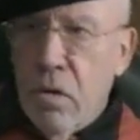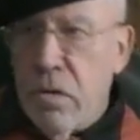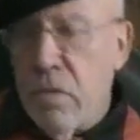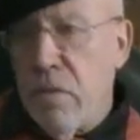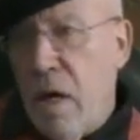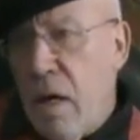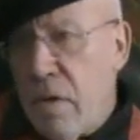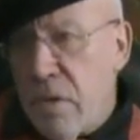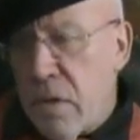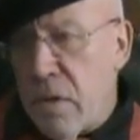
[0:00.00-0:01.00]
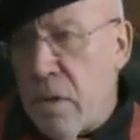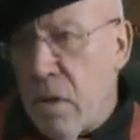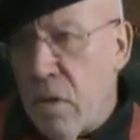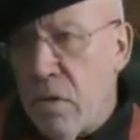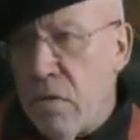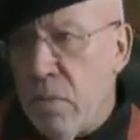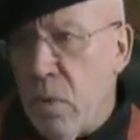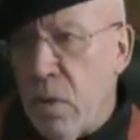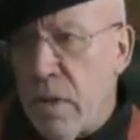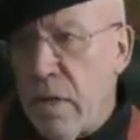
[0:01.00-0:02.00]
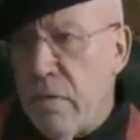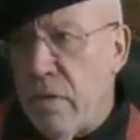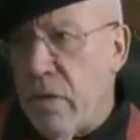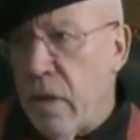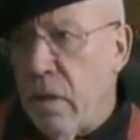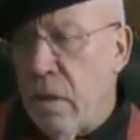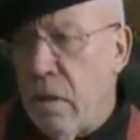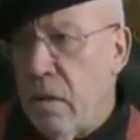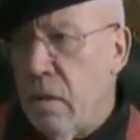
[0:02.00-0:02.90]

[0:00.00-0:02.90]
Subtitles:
cost of houses and the cost of more or less everything.